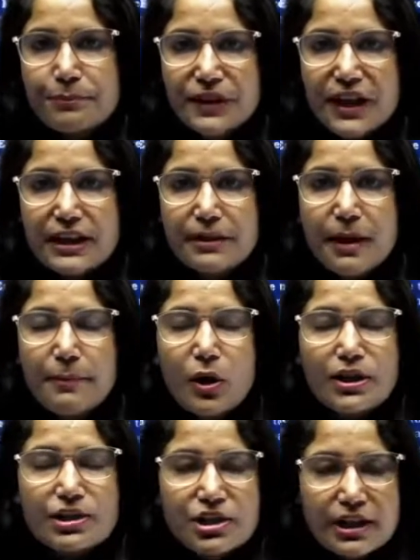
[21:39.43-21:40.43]
Getting my
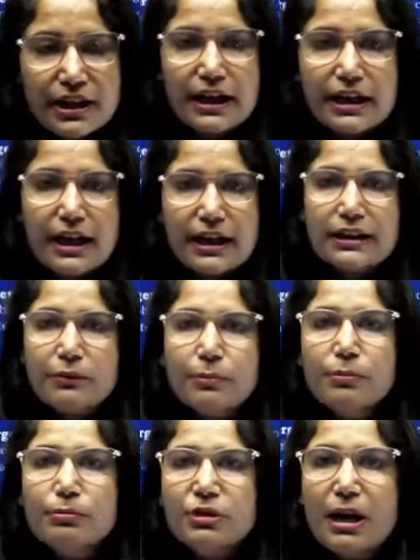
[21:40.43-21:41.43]
point? Sri Lanka,
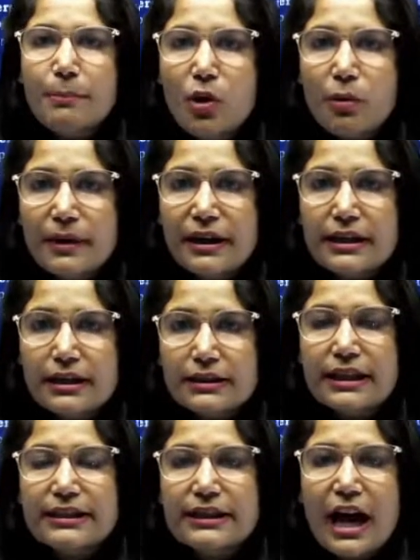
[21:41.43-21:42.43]

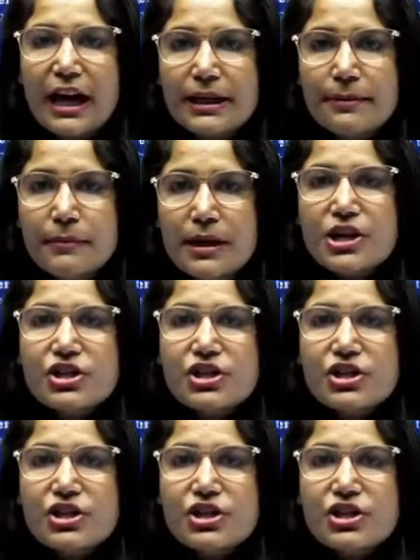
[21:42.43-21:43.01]
the time